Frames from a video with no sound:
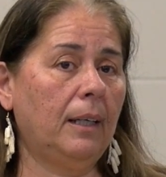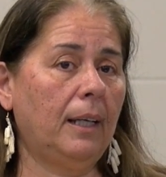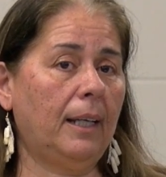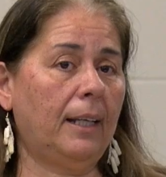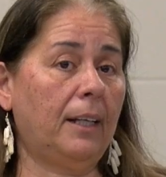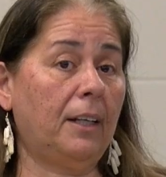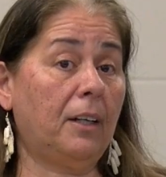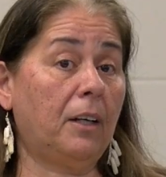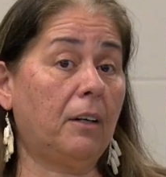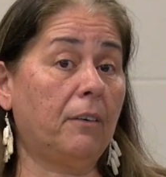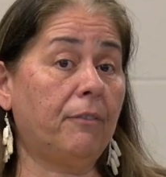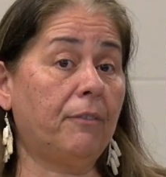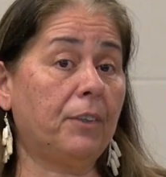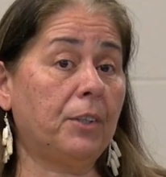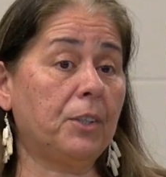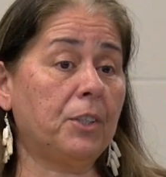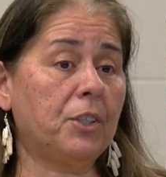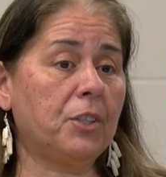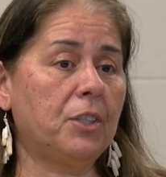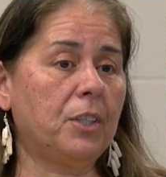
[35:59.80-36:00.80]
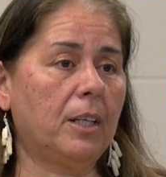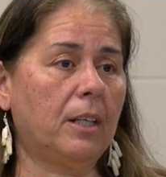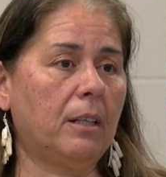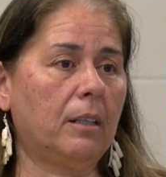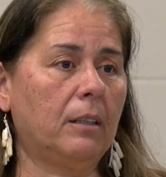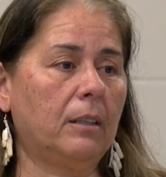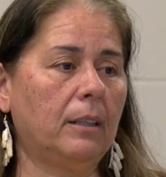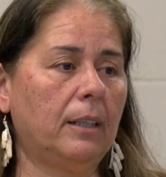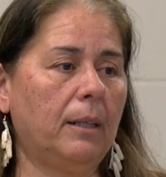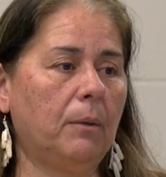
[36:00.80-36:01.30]
And in our first
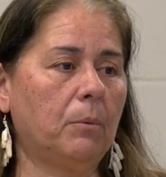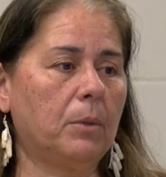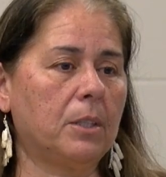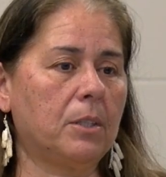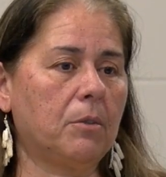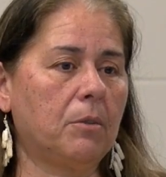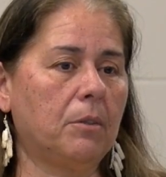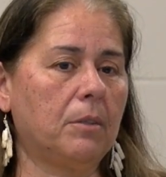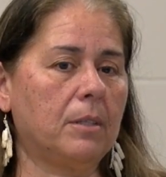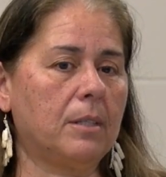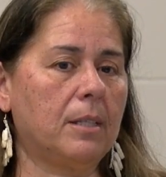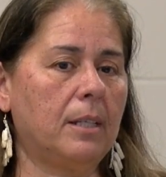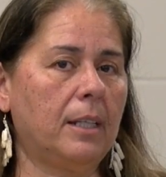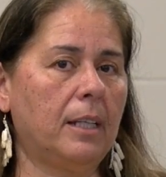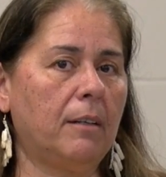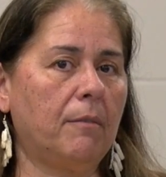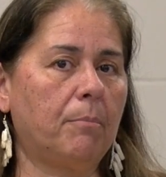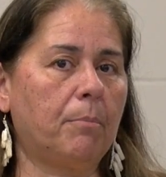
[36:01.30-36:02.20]
year, it was through the City